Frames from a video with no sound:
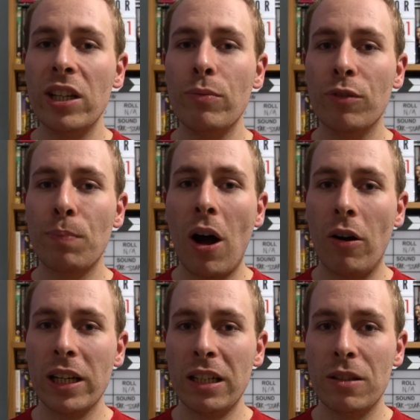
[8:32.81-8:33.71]
he was
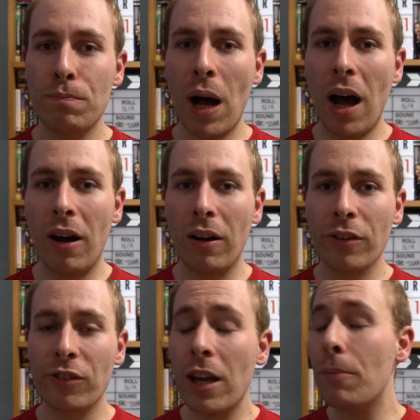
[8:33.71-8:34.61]
behind
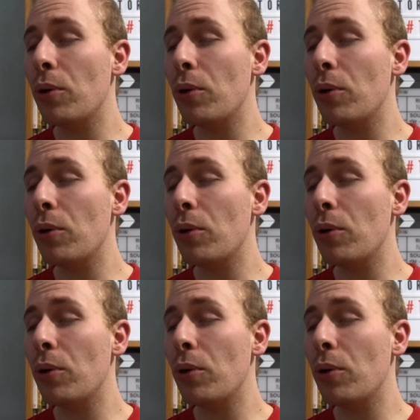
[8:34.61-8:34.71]
bars.